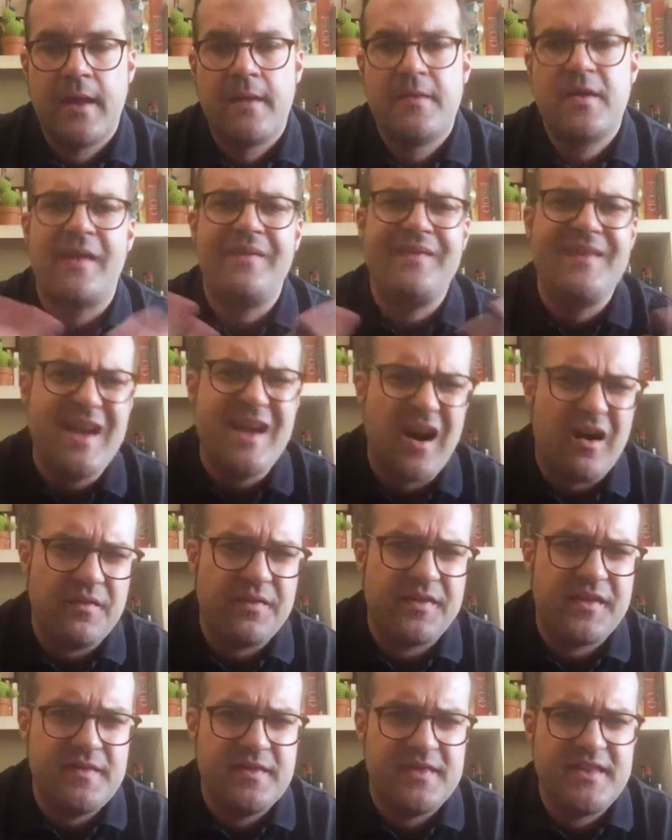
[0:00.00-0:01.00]
not the,
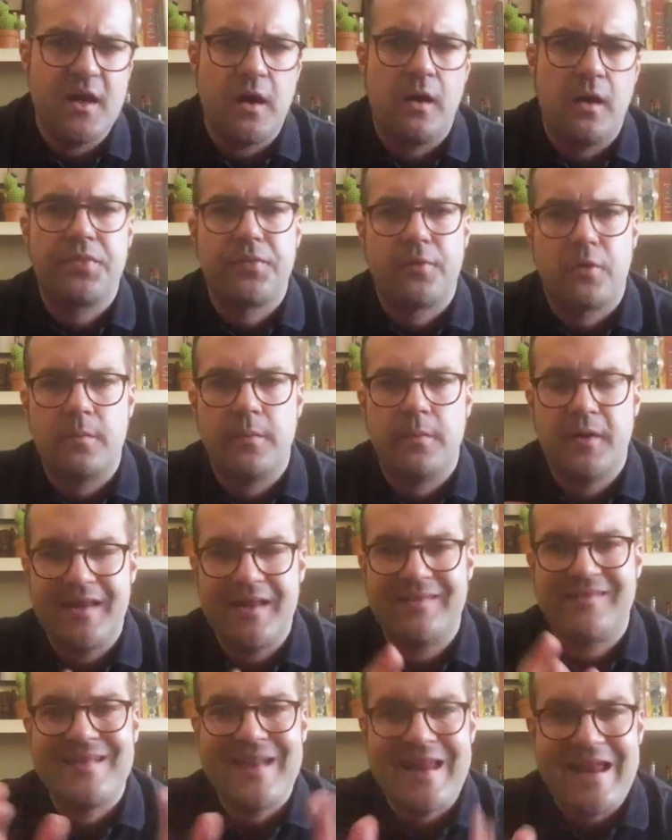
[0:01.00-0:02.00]
the author, but
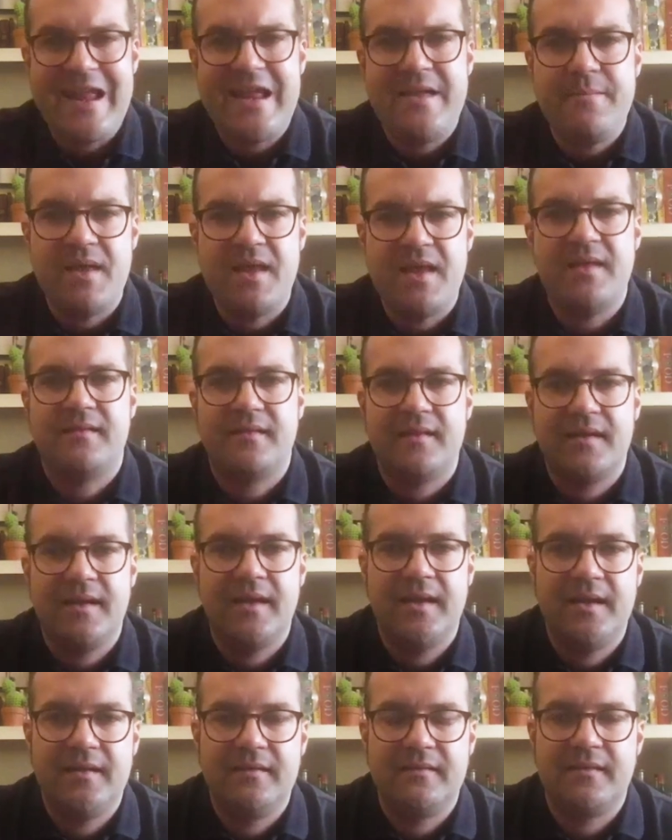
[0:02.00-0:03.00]
his name is,
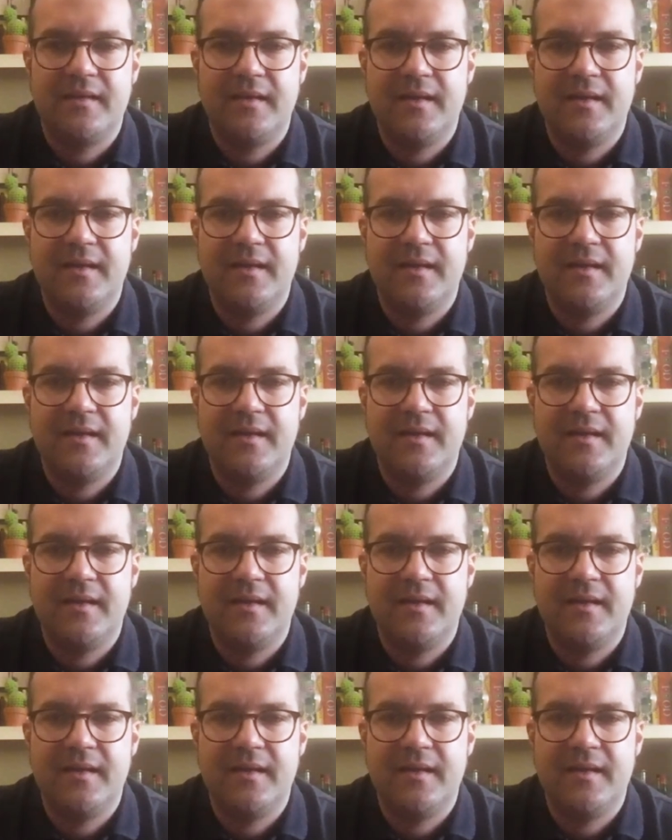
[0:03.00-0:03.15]
is,